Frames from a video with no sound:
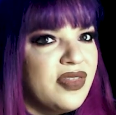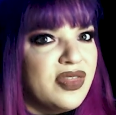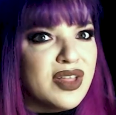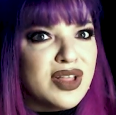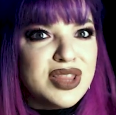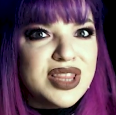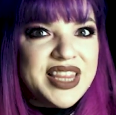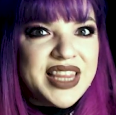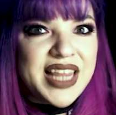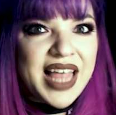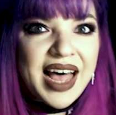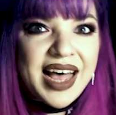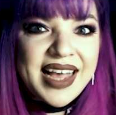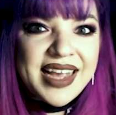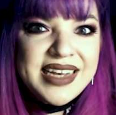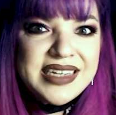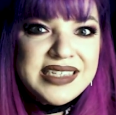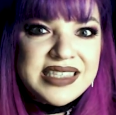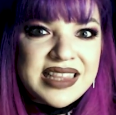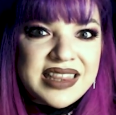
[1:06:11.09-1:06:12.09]
The
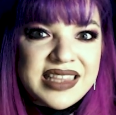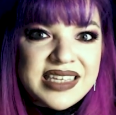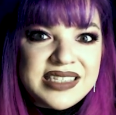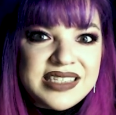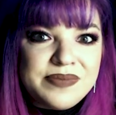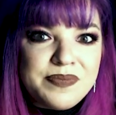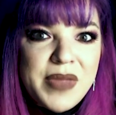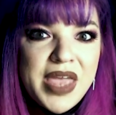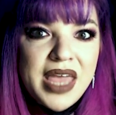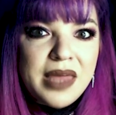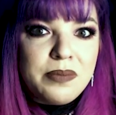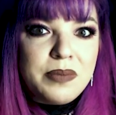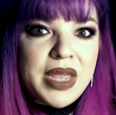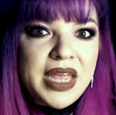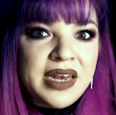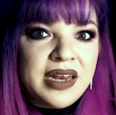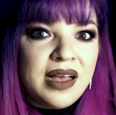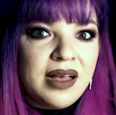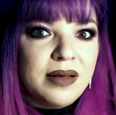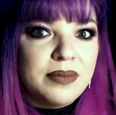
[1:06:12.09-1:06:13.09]
lies that this man
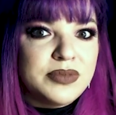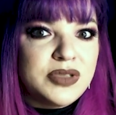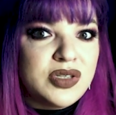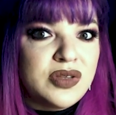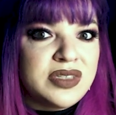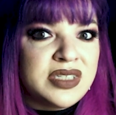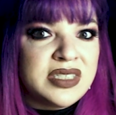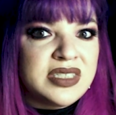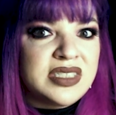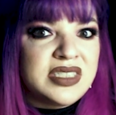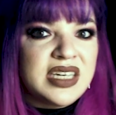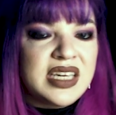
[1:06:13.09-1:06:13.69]
made up to